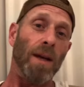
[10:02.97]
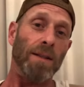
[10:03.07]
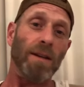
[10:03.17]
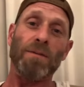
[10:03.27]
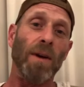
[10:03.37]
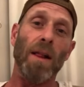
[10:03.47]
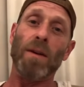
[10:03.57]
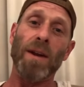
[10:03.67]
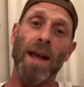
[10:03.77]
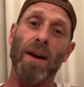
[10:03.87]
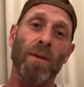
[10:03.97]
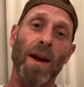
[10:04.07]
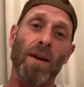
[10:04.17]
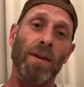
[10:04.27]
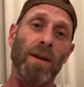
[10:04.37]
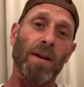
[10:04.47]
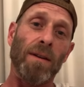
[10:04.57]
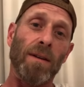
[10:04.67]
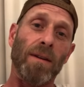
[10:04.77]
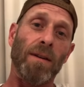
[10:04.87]
just follow Ned around,
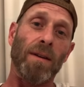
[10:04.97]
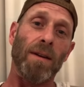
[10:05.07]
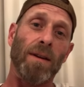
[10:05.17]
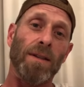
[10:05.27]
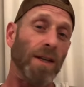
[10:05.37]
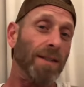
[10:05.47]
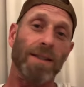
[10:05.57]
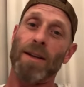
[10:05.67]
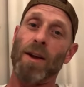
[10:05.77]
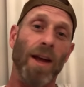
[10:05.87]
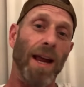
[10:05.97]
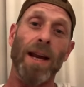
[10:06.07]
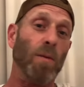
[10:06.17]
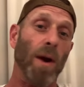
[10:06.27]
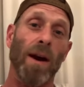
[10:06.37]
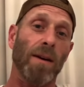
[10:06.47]
just anywhere.